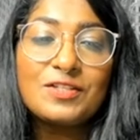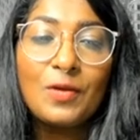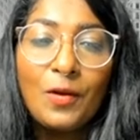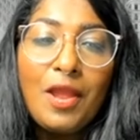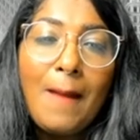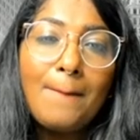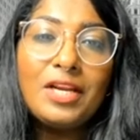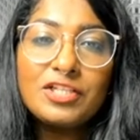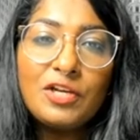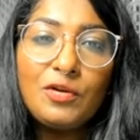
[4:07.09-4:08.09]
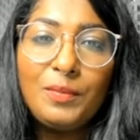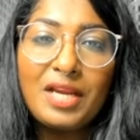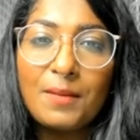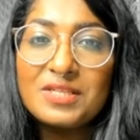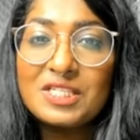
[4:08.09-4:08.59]
So make sure you
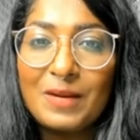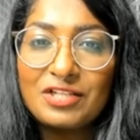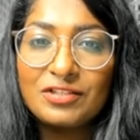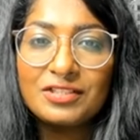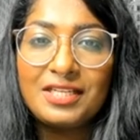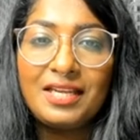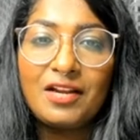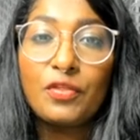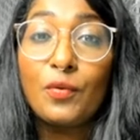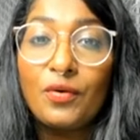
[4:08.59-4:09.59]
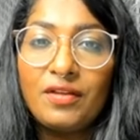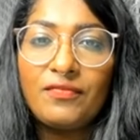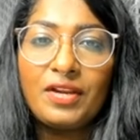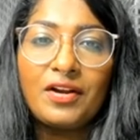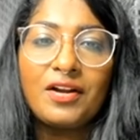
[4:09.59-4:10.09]
become a specialty and authority
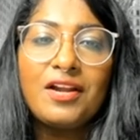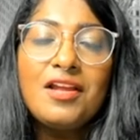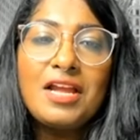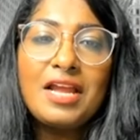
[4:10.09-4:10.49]
figure